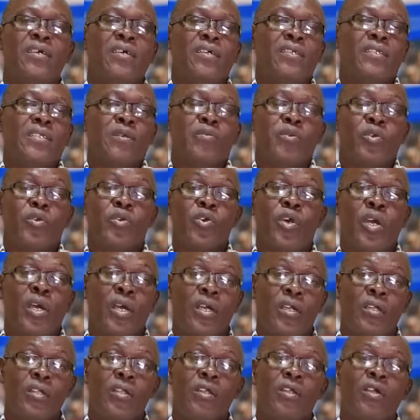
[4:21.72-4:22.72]
entrepreneur
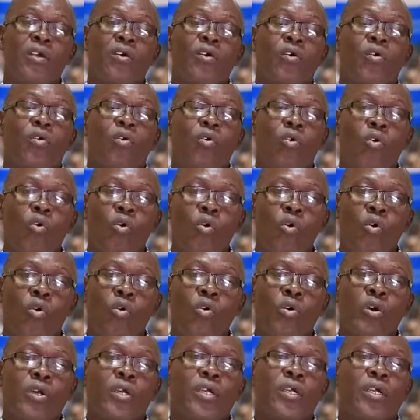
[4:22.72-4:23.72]

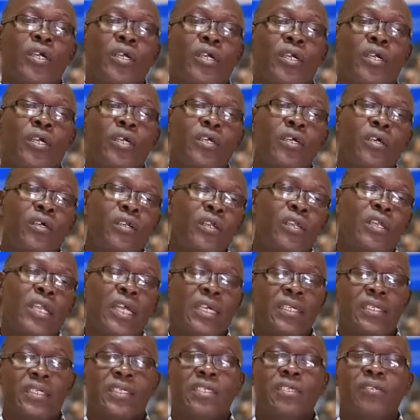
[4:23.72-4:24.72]
or
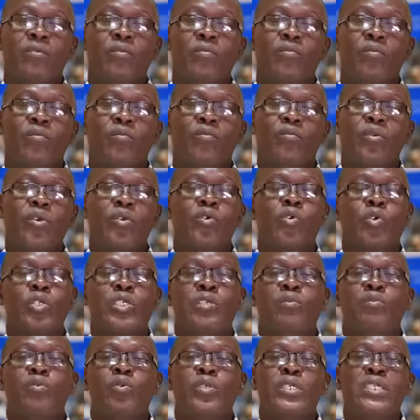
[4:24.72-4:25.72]
land. Because
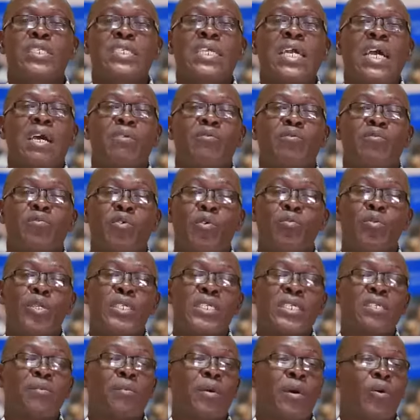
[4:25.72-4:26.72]
if you didn't have
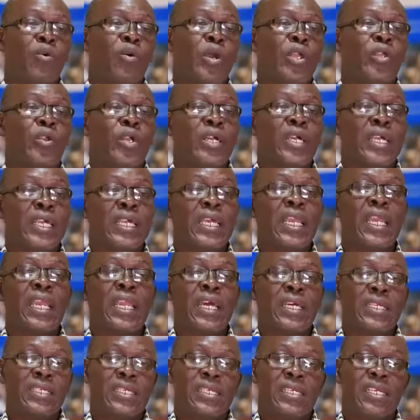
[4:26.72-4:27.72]
information about where you can get
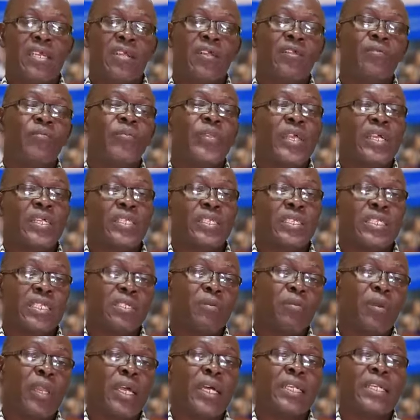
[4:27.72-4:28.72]
land and
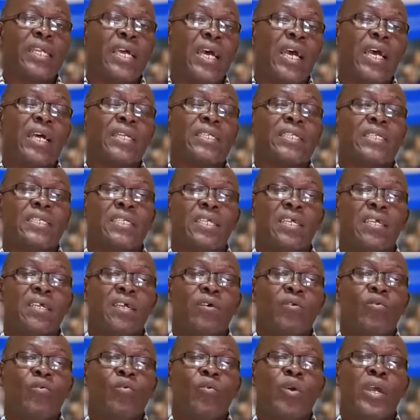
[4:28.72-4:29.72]
cheap land at,
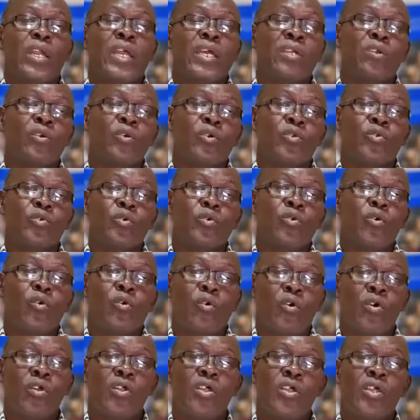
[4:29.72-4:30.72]
where are you going to go?
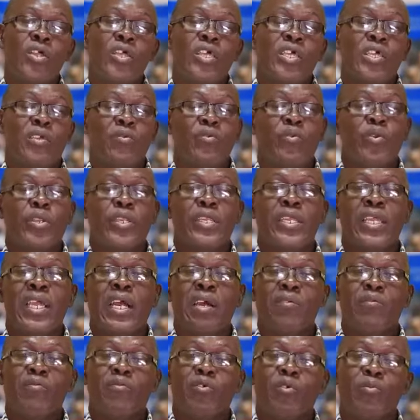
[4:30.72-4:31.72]
If you didn't
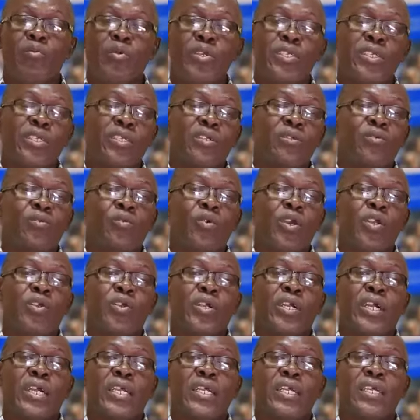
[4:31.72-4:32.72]
have information where you
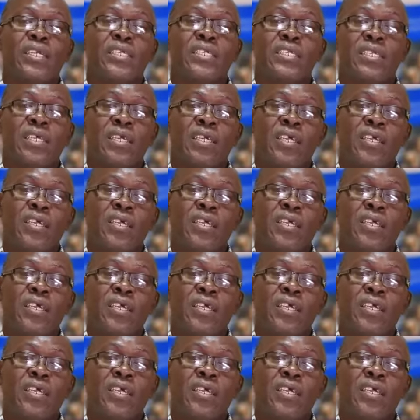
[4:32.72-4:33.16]
can get